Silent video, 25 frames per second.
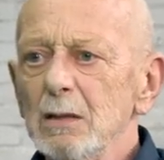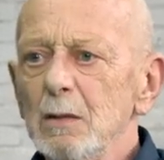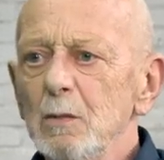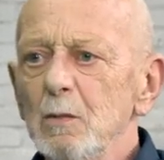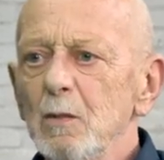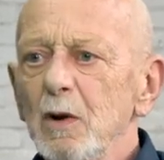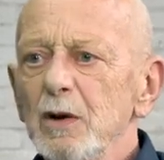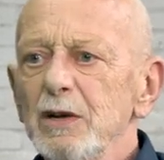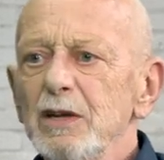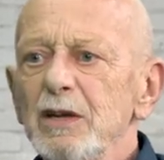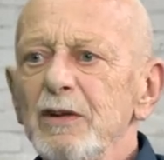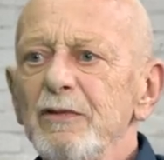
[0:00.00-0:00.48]

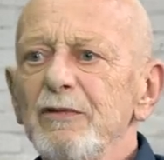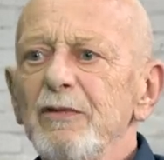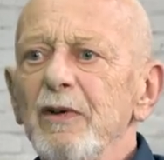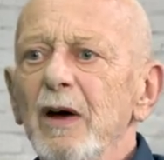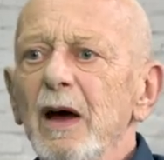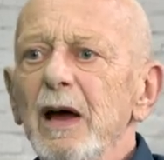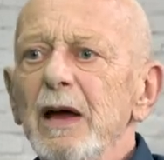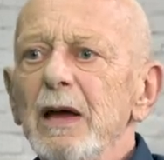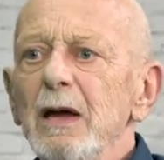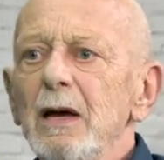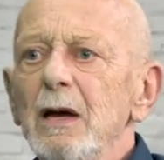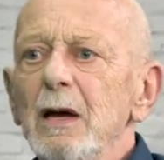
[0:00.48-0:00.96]
What if
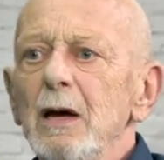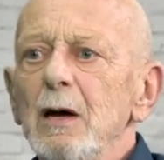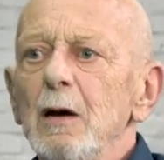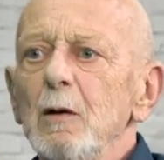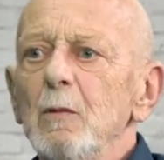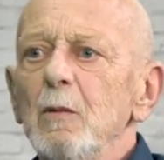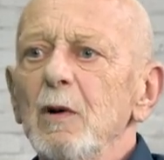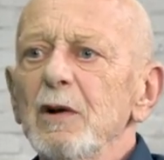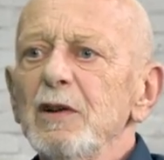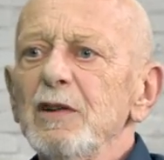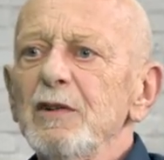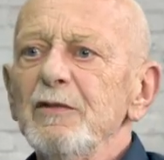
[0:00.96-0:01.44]
I
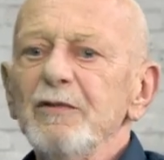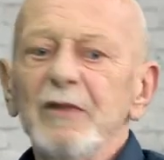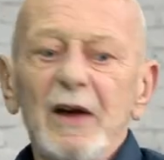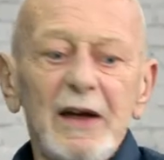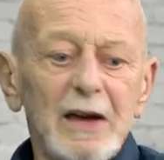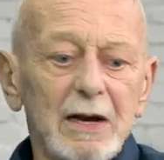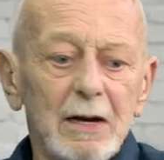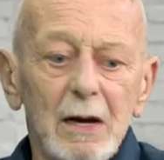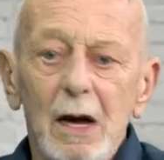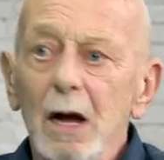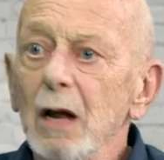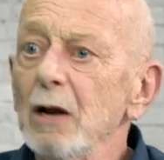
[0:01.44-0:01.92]

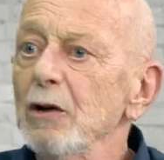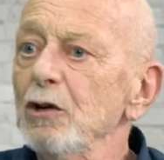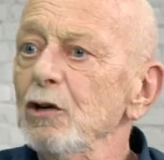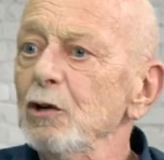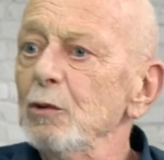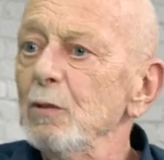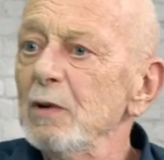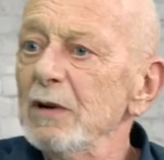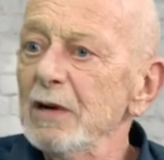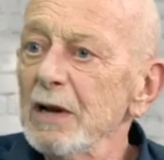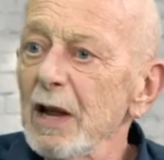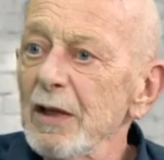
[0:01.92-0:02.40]
can't
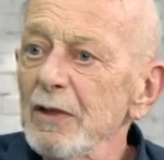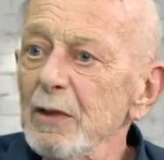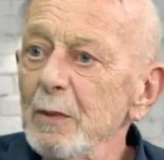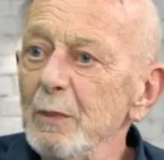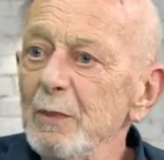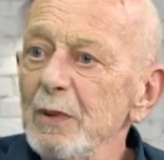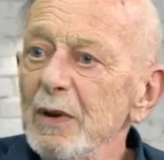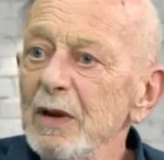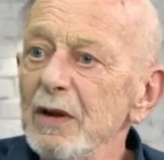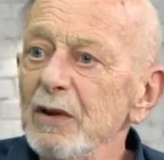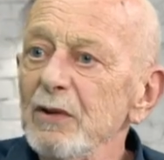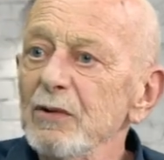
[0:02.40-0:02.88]
do another
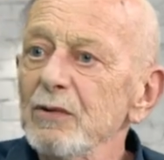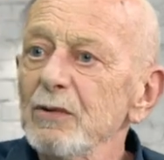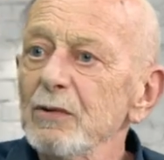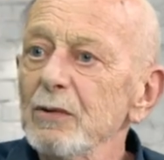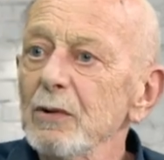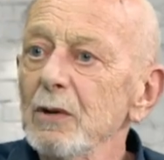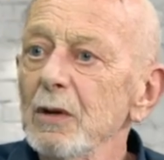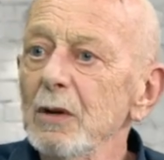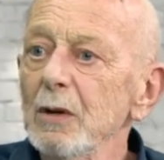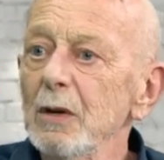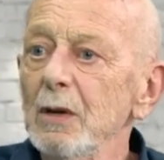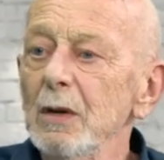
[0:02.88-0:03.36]
piece?
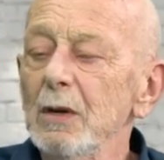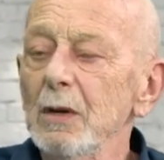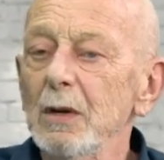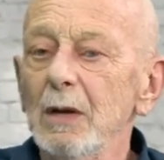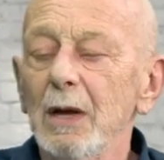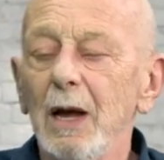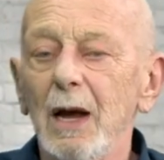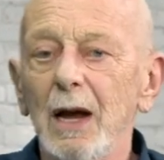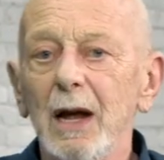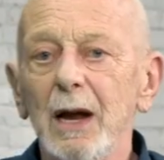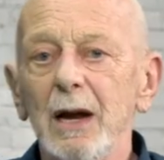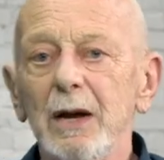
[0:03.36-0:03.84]

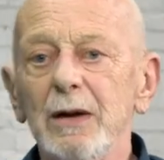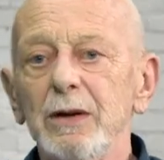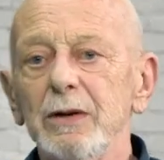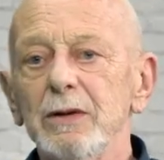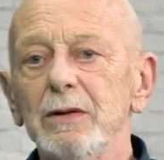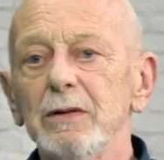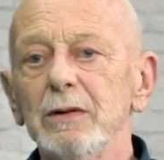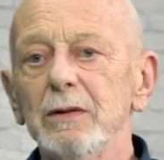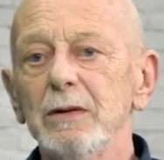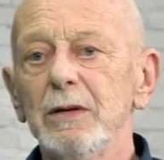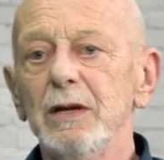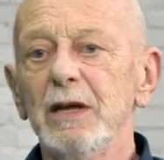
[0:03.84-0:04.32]

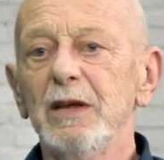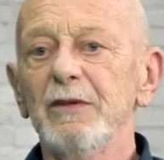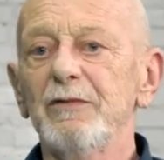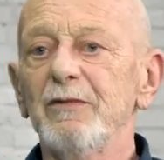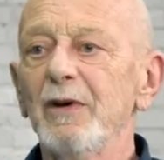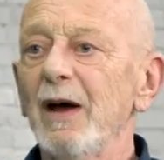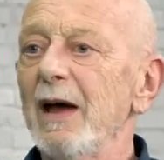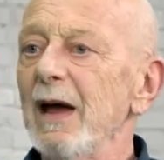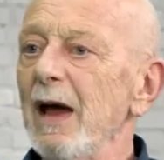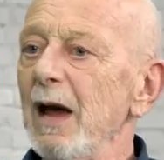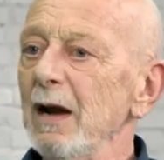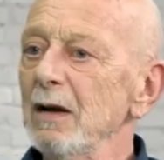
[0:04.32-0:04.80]
And if
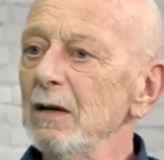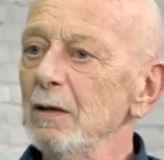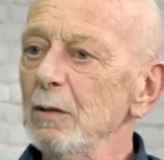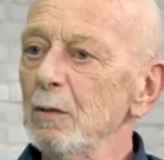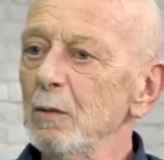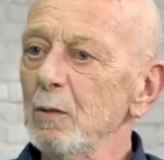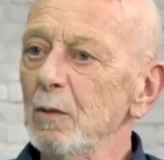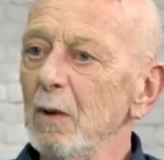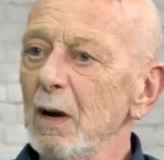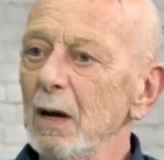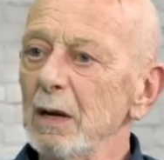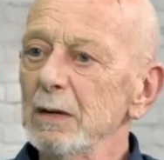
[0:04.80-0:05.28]
I
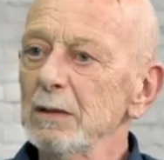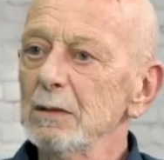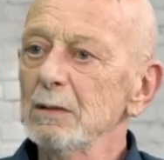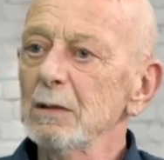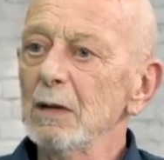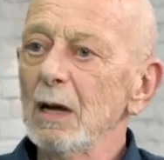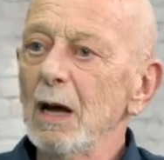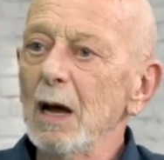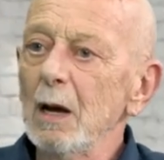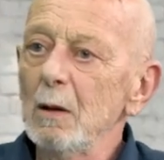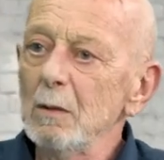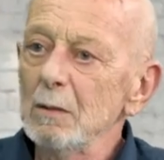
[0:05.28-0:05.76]
hadn't won,
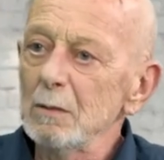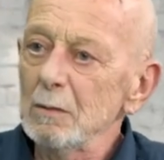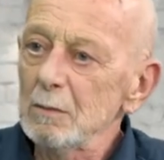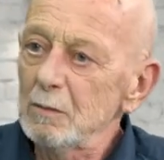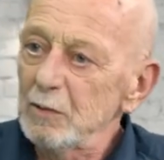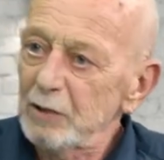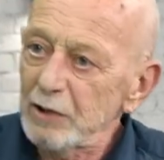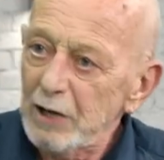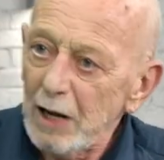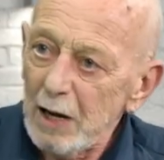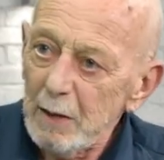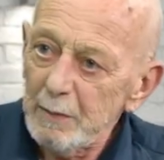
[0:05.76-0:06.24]

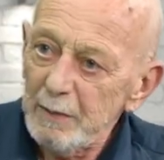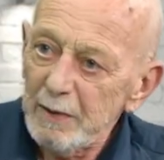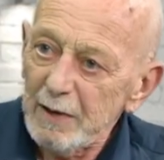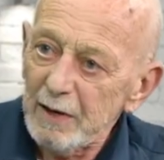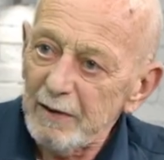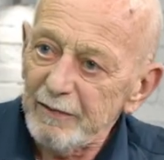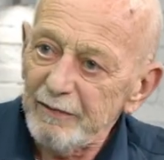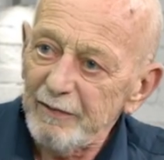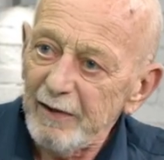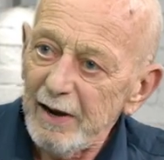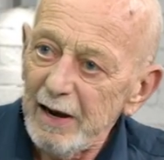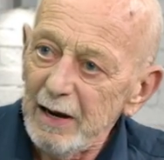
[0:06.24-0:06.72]
would I be a
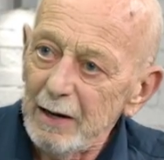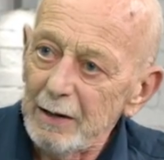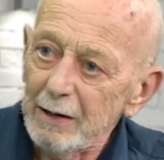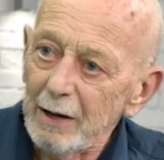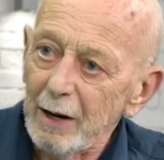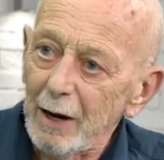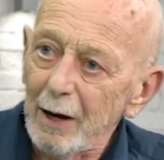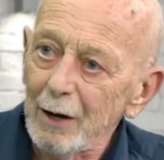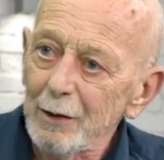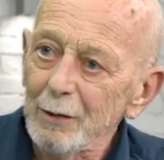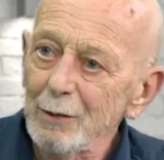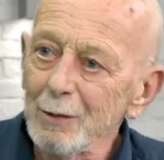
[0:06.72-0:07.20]

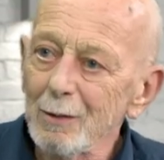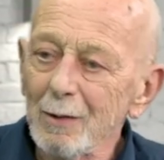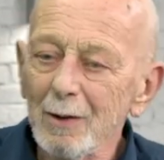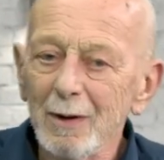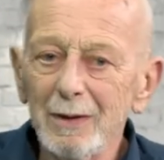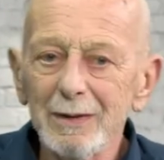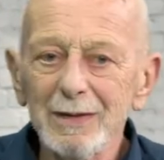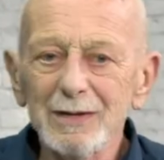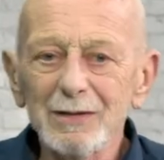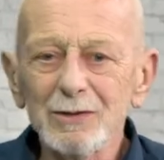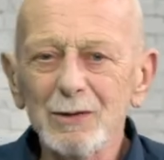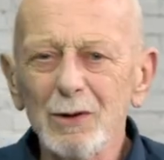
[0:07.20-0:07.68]
failure? You know,
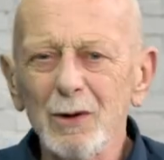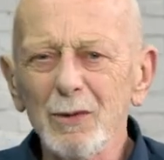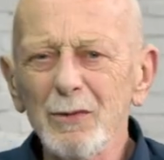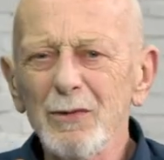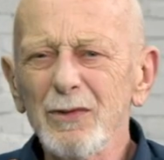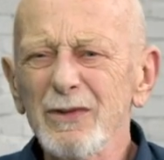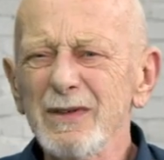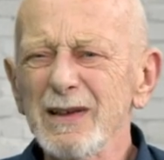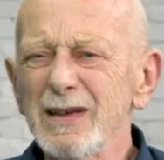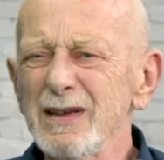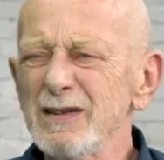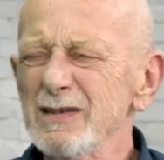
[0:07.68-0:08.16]
this whole
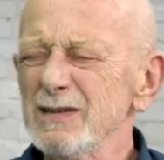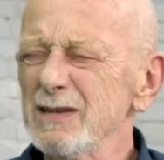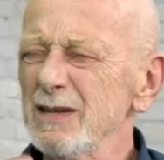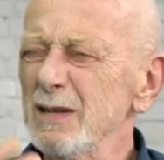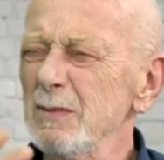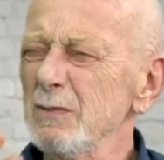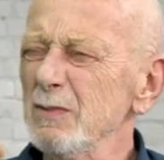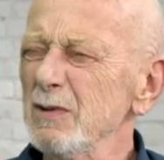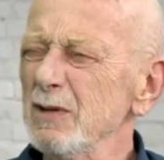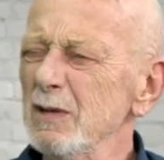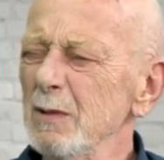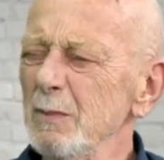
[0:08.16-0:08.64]
thing
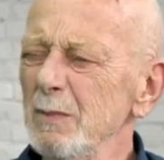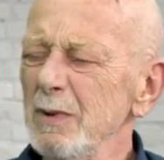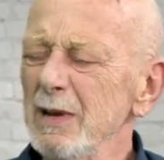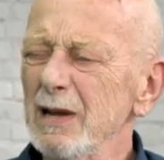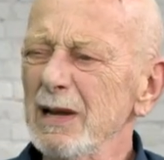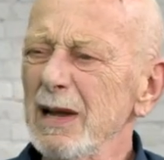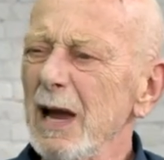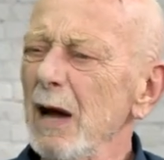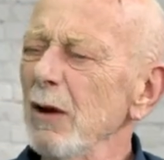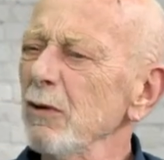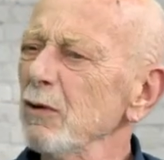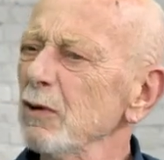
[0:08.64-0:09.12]
seems to be
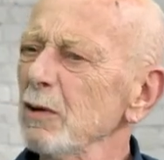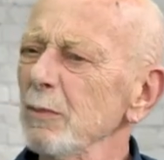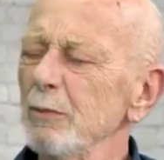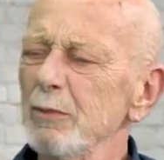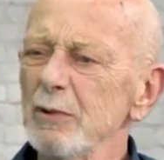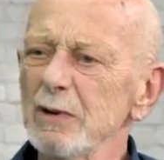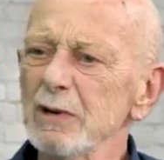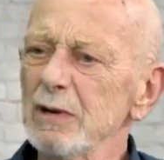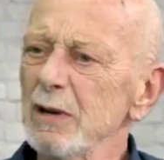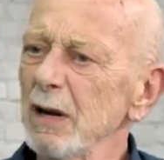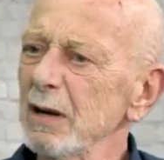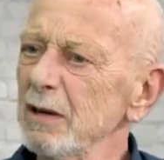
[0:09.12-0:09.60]

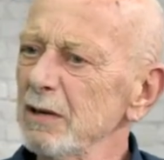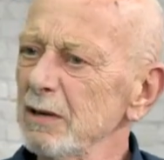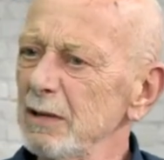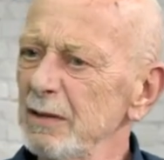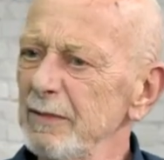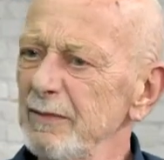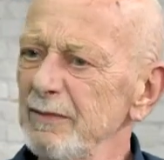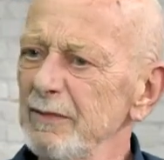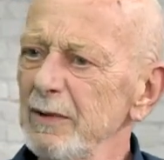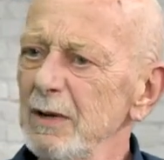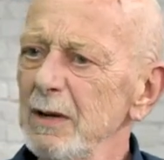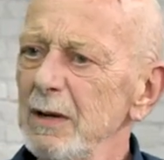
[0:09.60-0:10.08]

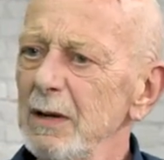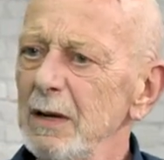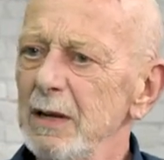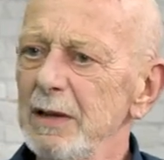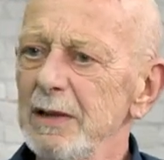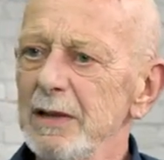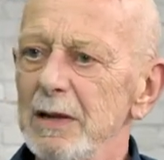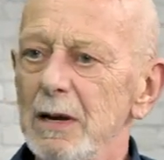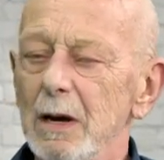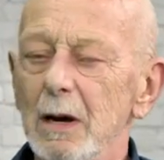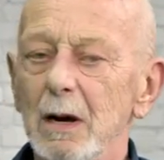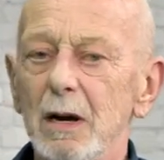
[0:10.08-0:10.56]
counterproductive
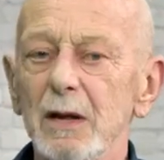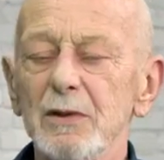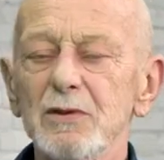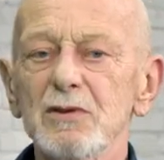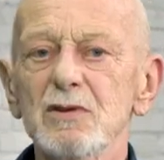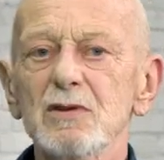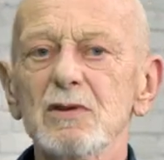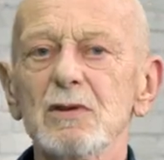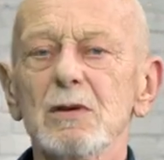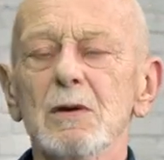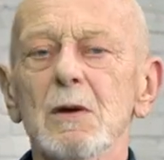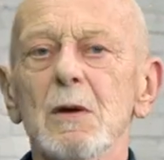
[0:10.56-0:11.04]
in the
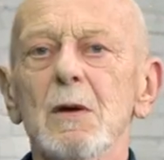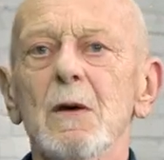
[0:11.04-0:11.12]
arts.